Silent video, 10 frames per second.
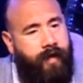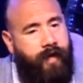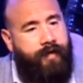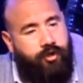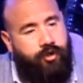And
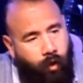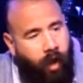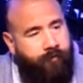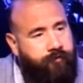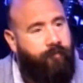did you
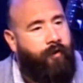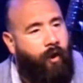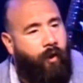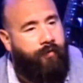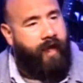also
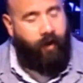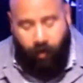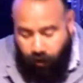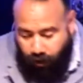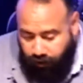know that a
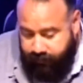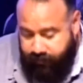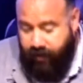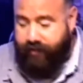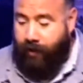heart
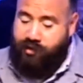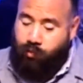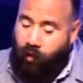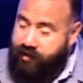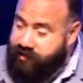that was
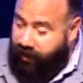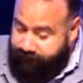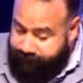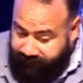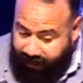once on
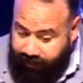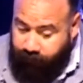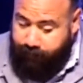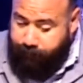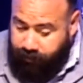fire
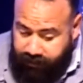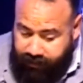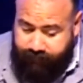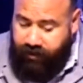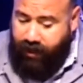and
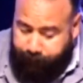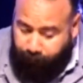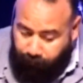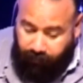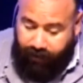believed and
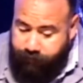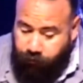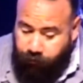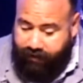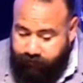proclaimed the
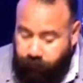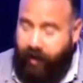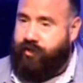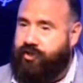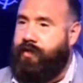
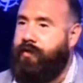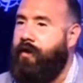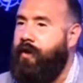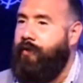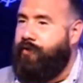resurrection
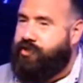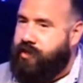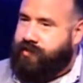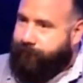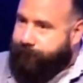was
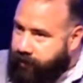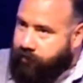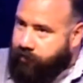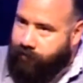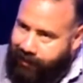just a
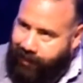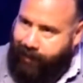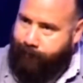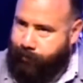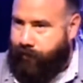flickering
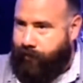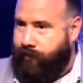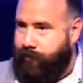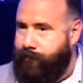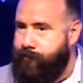ember
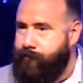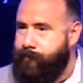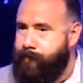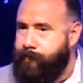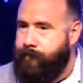
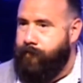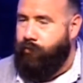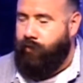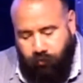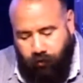
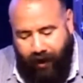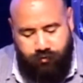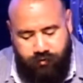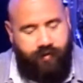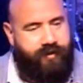when Christ
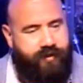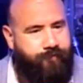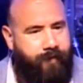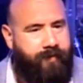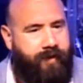was risen
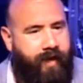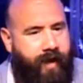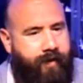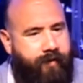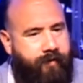from the dead?